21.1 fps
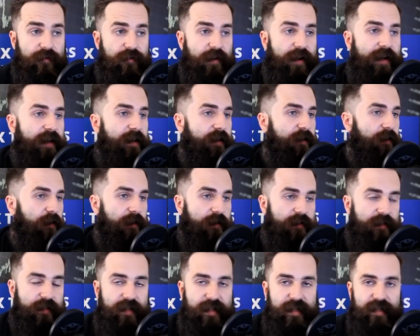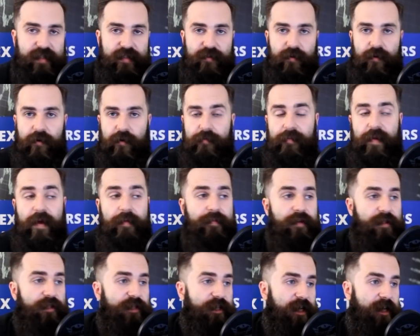trading courses or
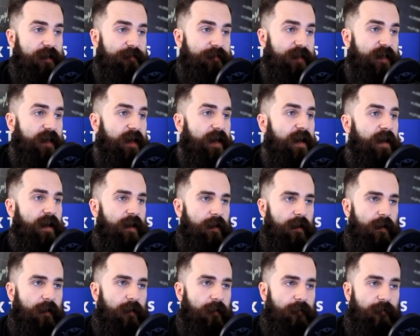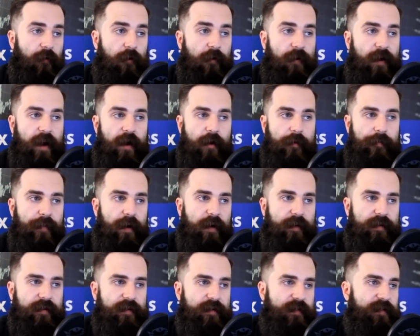memberships uh, for our
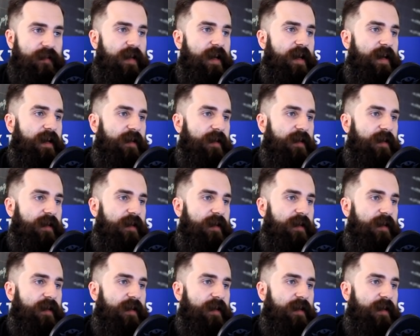partners.